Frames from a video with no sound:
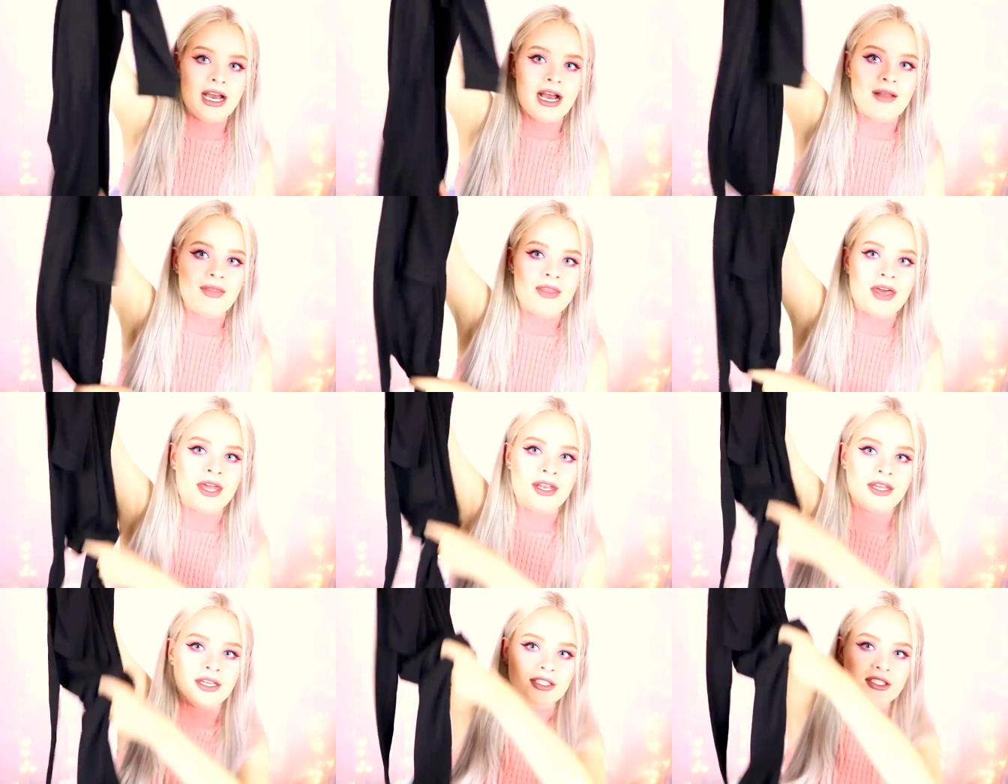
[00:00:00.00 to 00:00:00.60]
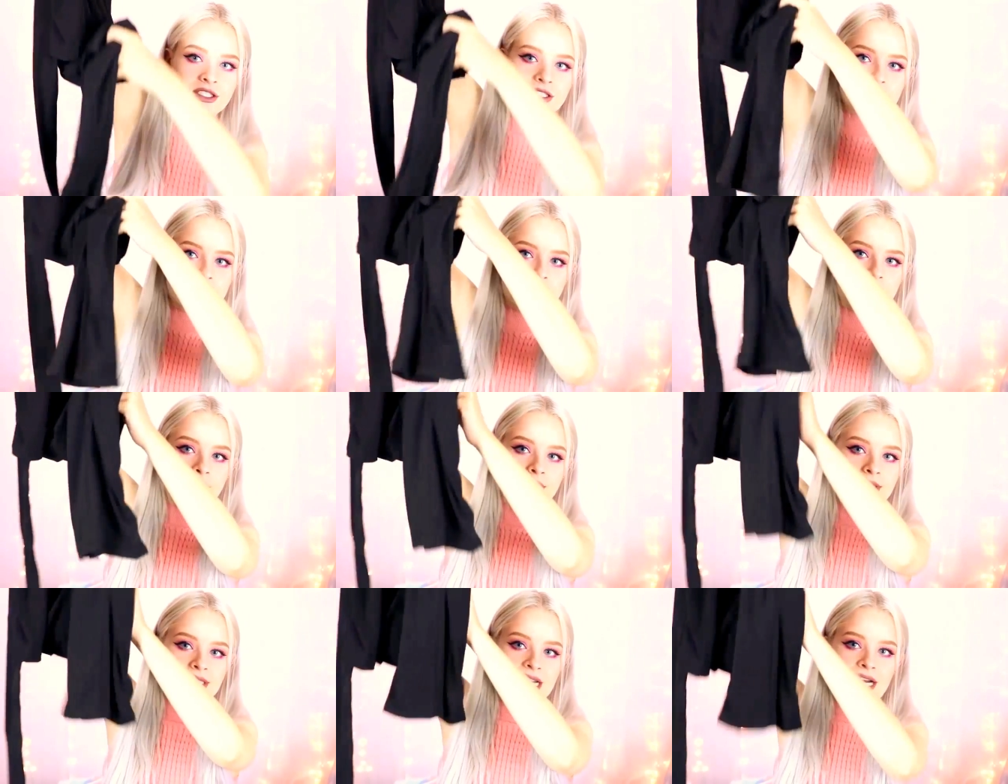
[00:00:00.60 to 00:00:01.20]
and then it just
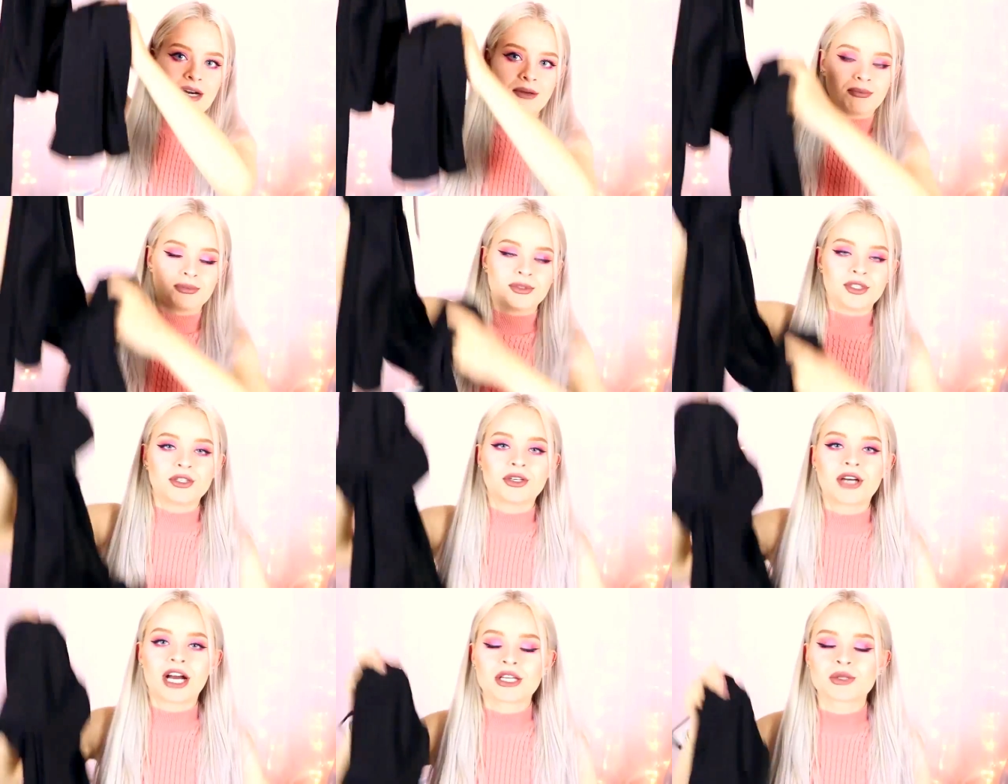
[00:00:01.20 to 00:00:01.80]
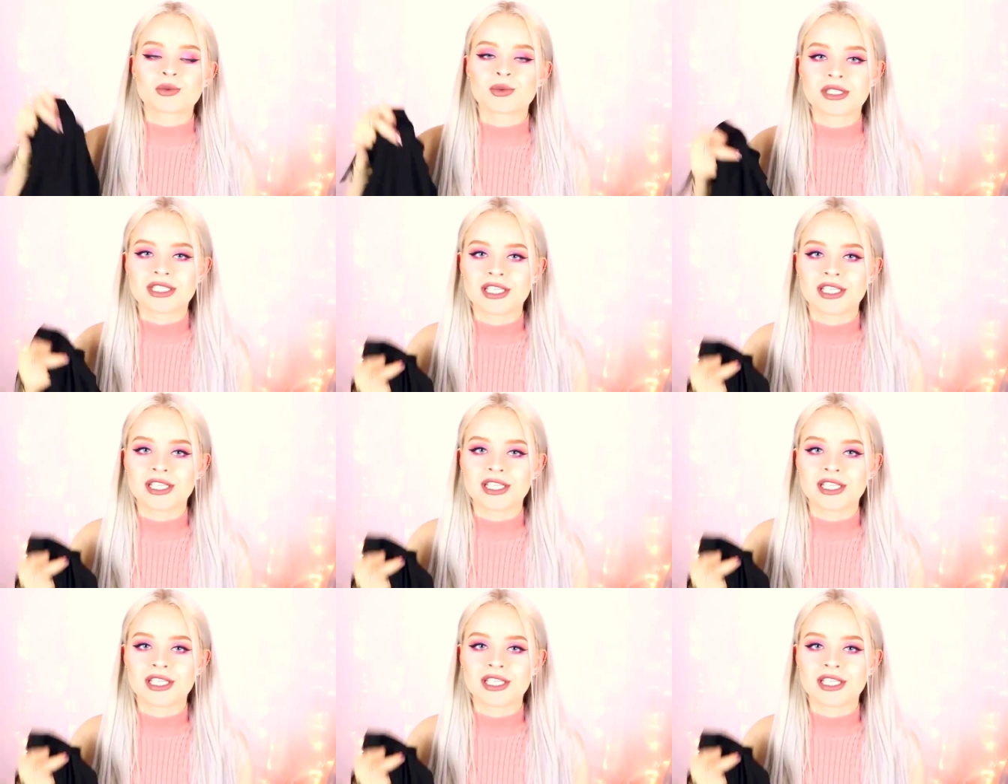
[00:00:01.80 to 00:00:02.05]
goes down. You guys will